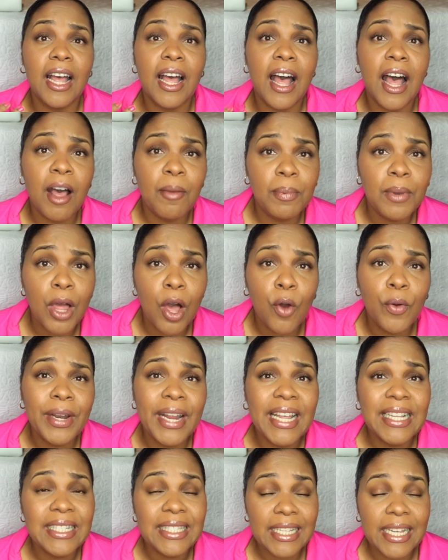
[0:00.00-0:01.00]

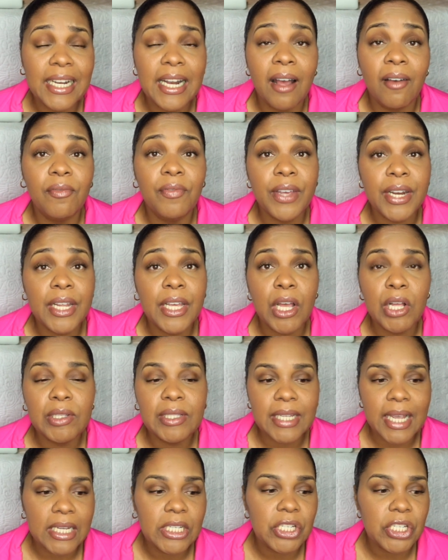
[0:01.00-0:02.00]
uploaded and did a video
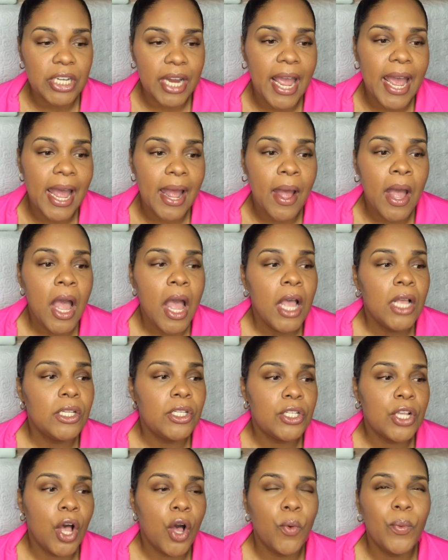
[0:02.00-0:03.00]
just yet.
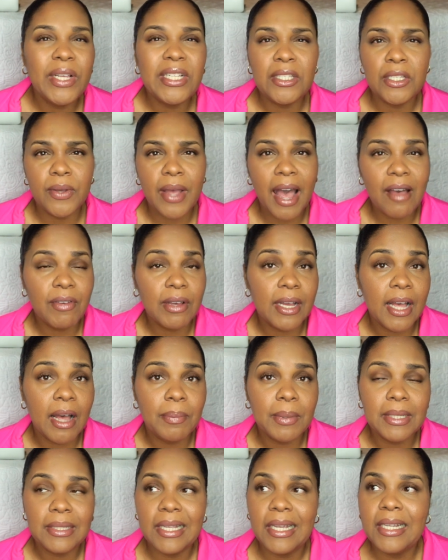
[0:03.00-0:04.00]
So we still have a
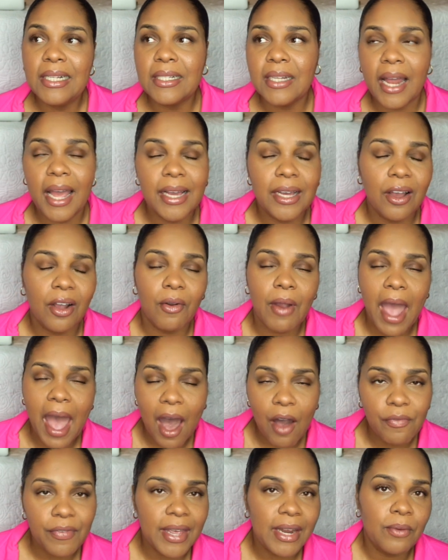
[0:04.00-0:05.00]
couple of things like her
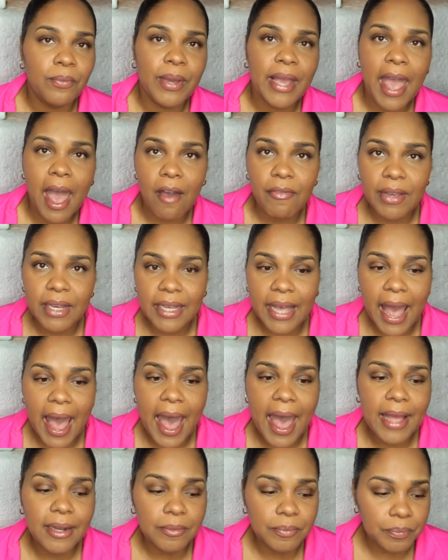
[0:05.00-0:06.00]
outfit we haven't
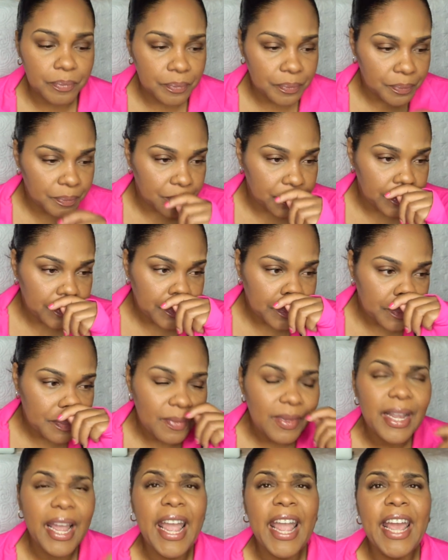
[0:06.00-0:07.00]
got,
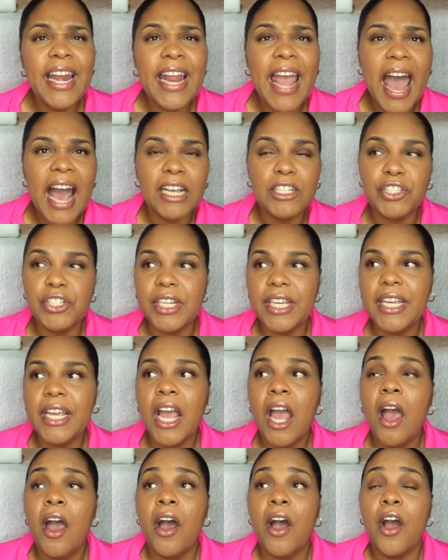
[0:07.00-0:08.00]
and actually
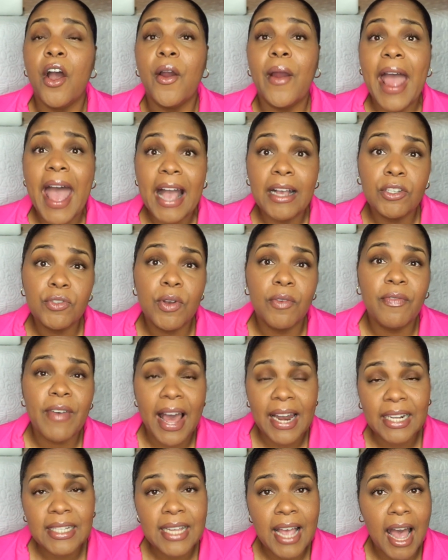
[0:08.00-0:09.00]
her actual
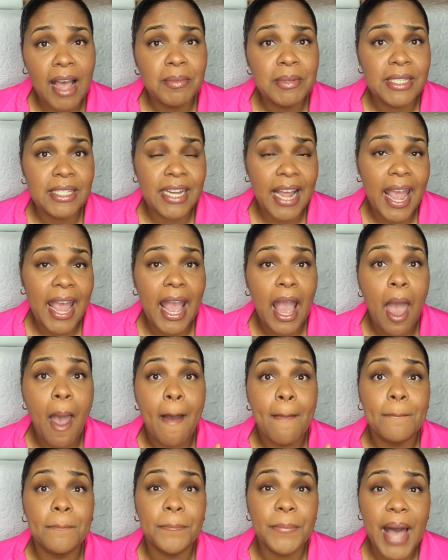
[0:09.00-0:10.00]
Valentine's Day
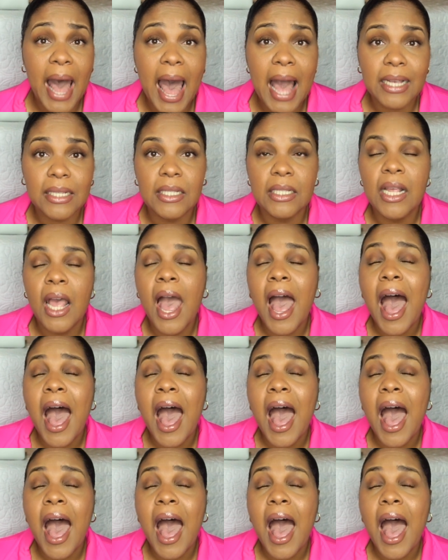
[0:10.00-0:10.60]
box.